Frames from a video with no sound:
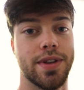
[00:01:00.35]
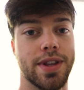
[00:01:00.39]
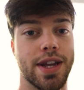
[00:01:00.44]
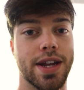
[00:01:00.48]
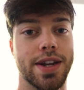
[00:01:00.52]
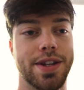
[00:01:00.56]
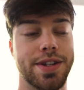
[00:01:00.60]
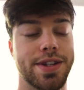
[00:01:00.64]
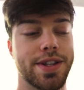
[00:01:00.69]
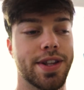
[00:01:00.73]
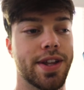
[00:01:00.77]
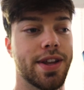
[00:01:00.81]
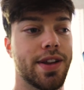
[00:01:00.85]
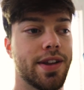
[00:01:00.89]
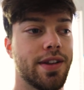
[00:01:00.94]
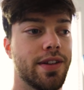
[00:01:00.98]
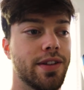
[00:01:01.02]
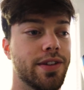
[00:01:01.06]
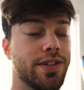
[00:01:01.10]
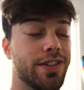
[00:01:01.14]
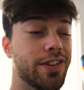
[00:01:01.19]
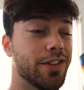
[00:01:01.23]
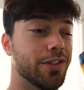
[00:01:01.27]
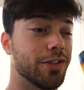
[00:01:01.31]
That is
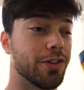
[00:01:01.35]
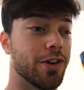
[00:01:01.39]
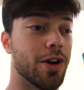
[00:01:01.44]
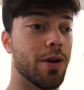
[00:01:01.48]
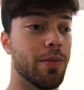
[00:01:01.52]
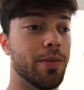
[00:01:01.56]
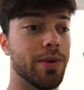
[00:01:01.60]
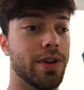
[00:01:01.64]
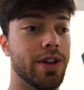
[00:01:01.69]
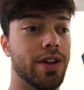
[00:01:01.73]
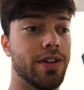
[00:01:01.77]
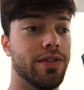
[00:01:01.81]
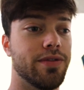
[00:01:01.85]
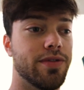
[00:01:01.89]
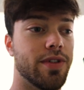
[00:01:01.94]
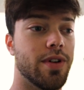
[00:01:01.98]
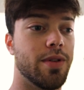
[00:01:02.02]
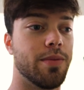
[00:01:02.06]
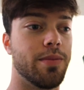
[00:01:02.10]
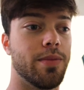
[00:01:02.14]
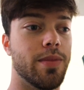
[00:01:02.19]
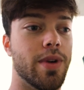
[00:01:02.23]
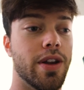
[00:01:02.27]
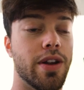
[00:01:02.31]
the sister company
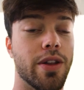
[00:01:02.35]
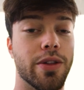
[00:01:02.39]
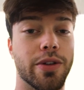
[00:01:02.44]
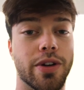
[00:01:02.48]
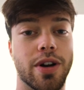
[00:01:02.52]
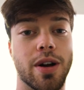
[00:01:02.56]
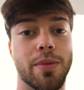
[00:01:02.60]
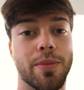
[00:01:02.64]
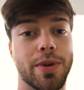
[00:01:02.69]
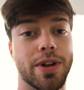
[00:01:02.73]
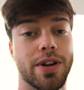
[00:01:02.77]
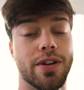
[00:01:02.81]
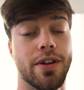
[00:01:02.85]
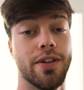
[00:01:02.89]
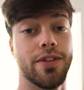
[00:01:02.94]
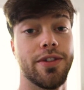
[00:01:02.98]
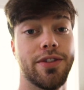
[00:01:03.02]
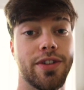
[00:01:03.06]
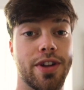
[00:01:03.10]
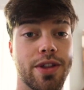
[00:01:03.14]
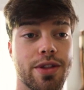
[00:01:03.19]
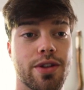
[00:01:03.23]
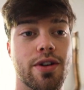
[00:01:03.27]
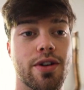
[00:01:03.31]
from another company called Synth